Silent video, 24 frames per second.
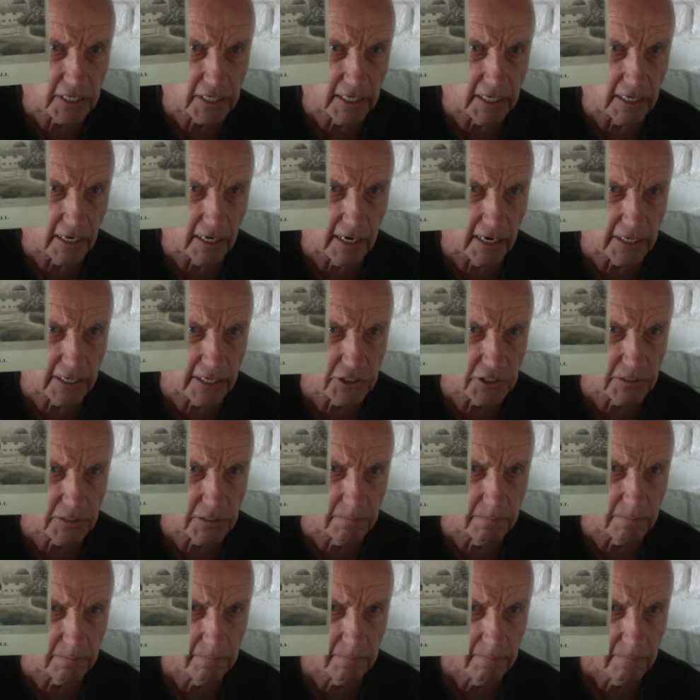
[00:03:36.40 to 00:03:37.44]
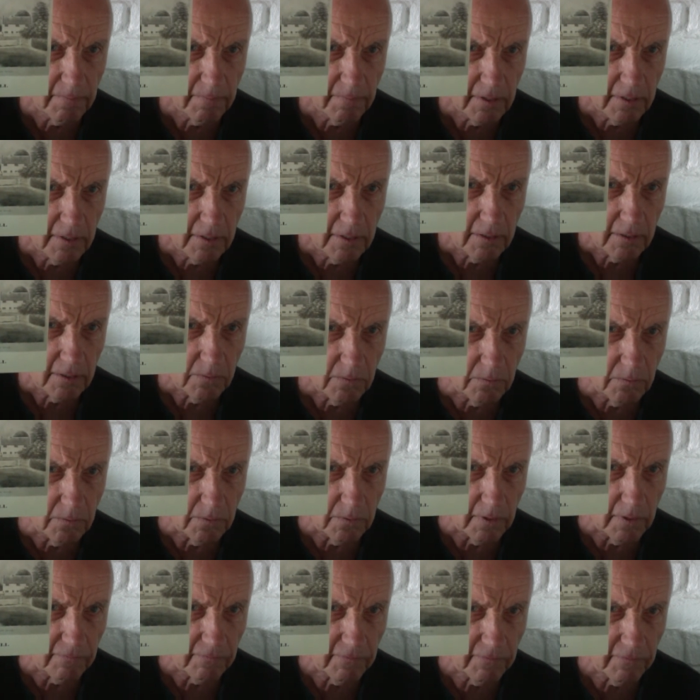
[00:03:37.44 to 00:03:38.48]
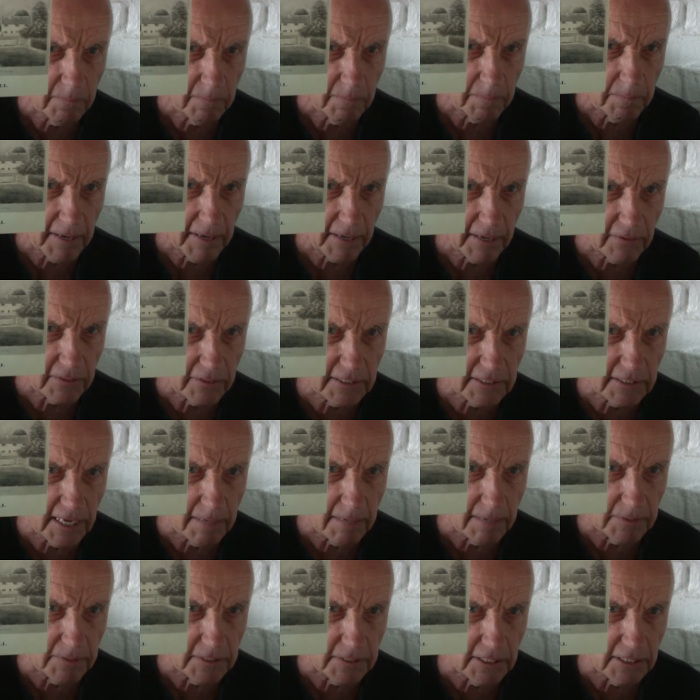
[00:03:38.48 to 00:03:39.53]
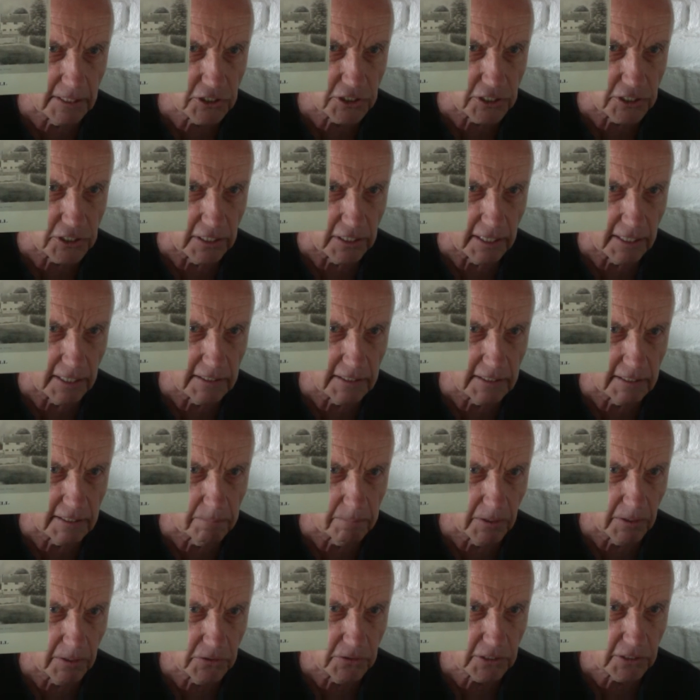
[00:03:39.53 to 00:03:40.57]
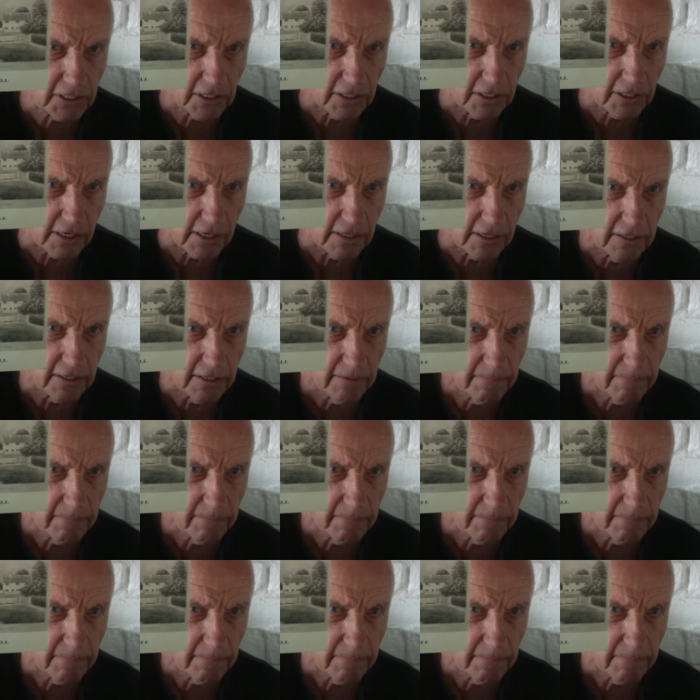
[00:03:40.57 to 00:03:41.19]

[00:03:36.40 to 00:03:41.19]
in Isham, from about the same position as the postcard,